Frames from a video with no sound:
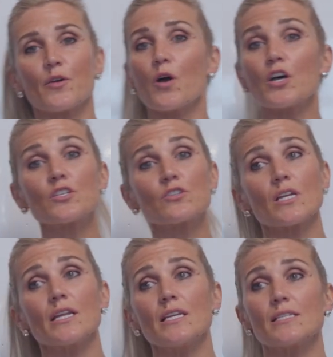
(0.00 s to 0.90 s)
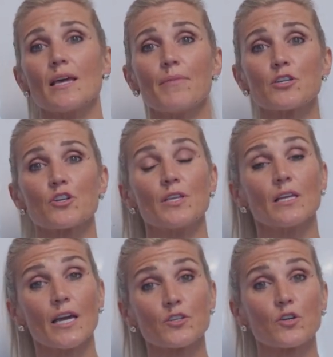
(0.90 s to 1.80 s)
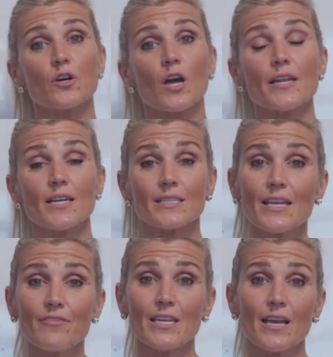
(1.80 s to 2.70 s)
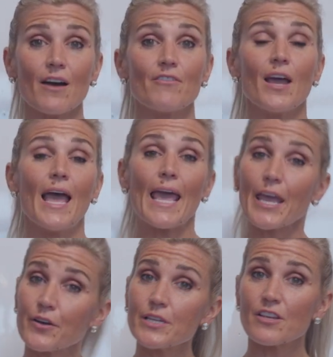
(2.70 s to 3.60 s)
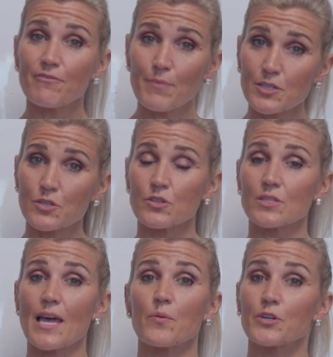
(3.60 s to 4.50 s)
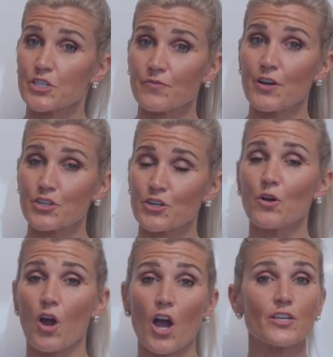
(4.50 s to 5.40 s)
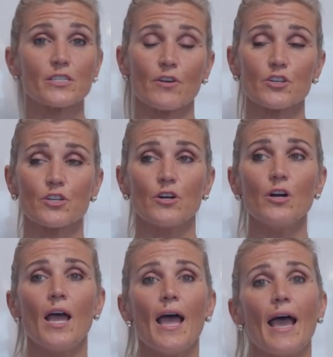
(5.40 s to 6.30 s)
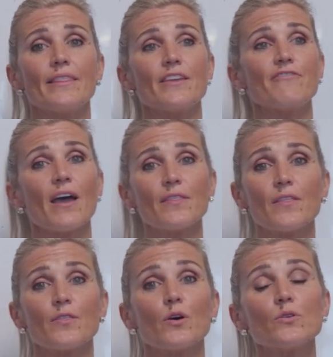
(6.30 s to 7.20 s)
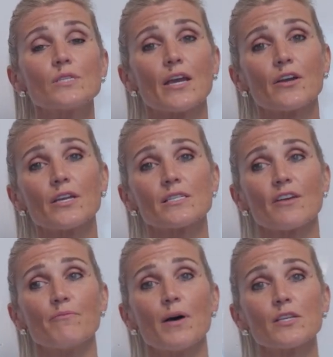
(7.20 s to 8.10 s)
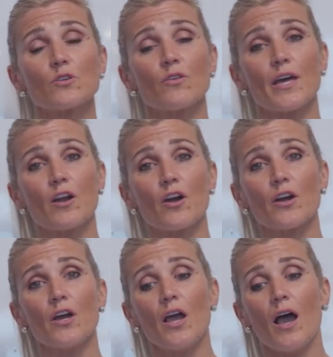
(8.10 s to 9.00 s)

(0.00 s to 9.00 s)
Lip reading: There are also studies that measure the electrical conductivity of areas of muscles that were dysfunctional or are dysfunctional, and they found that those areas of muscle that are